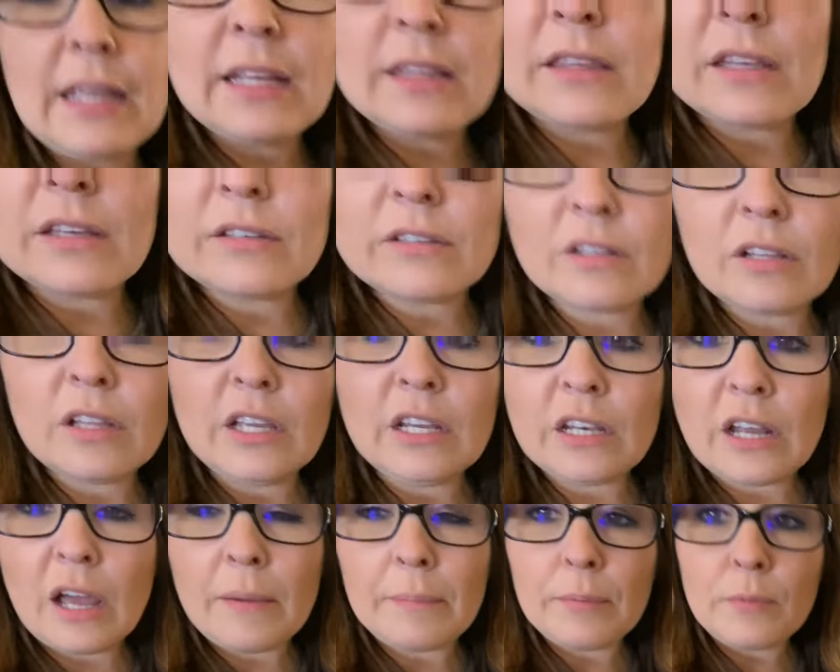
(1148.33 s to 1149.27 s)
this
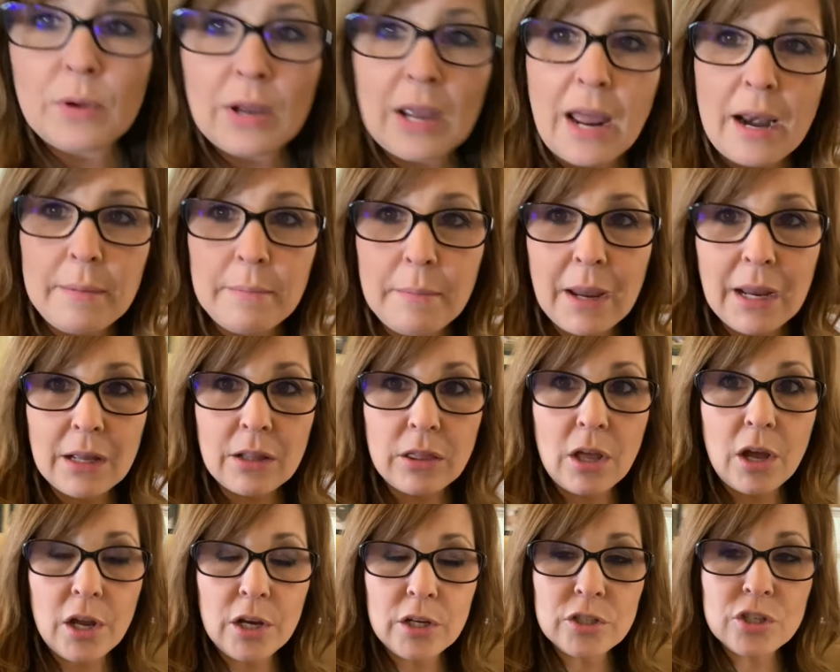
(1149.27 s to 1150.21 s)
cleaned up. We gotta make
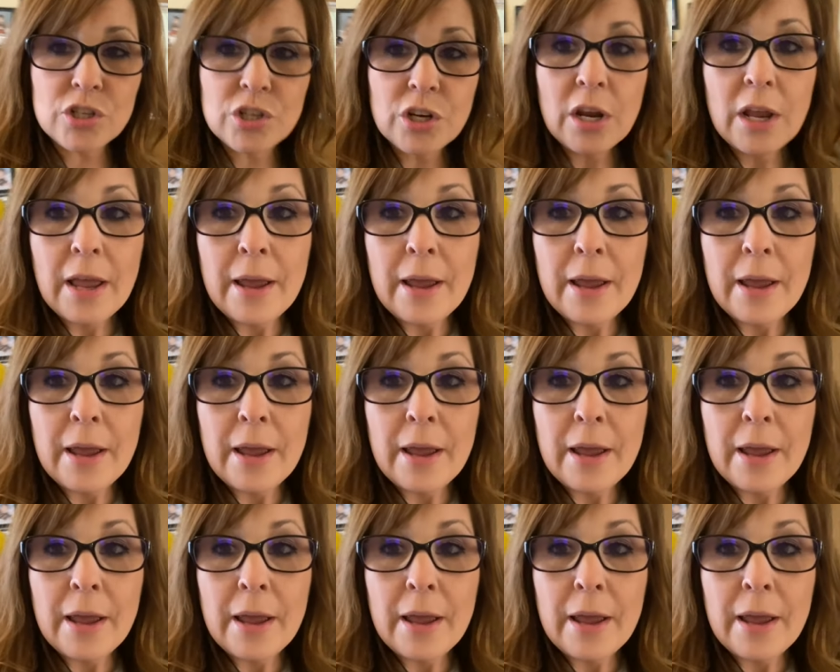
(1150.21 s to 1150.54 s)
lunch